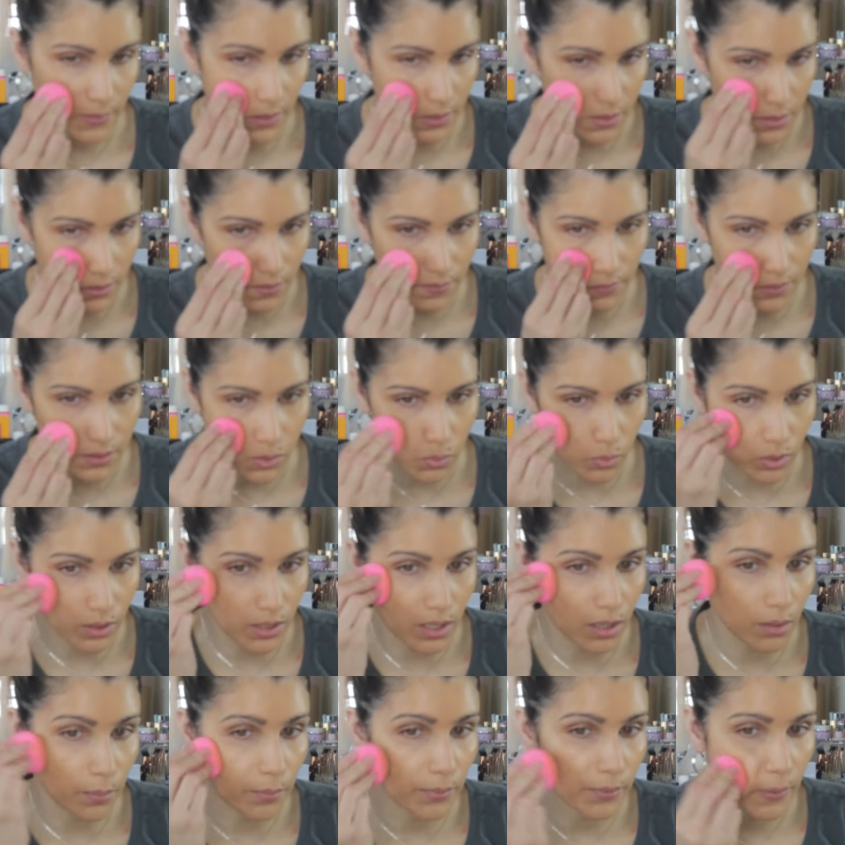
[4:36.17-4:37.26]
Let's see if this will
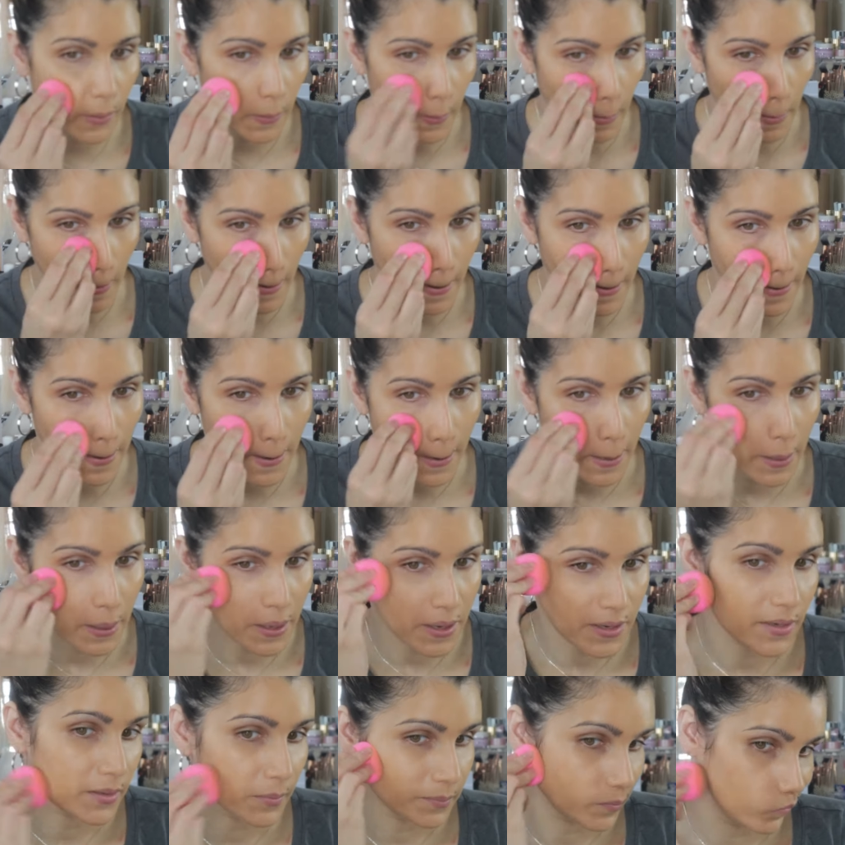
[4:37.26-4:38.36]
help.
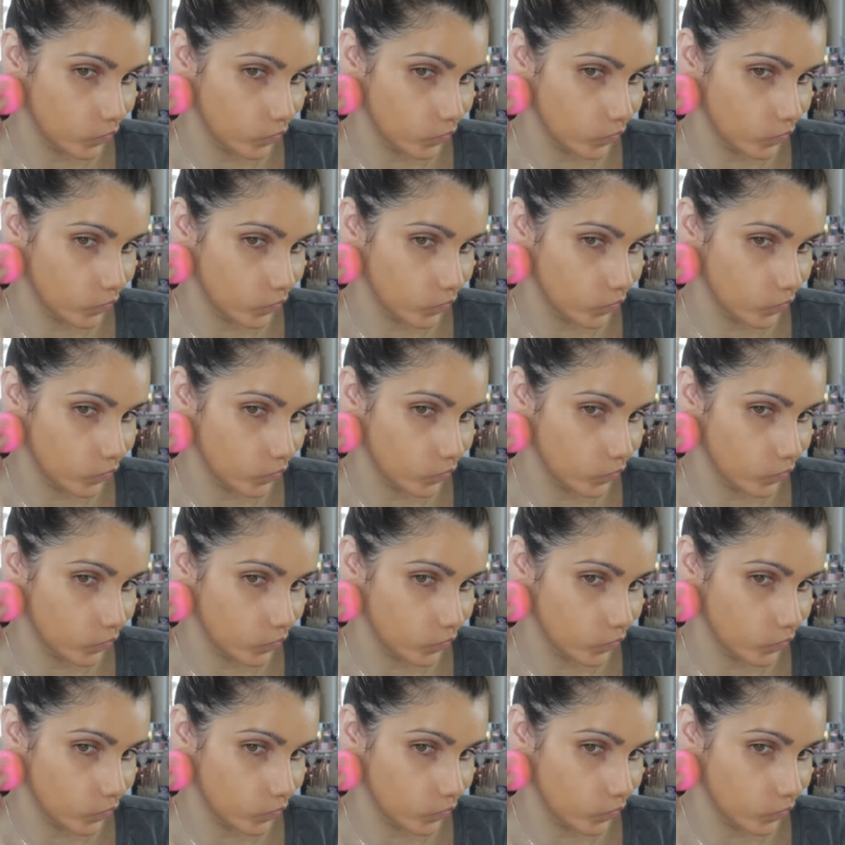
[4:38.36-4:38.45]
All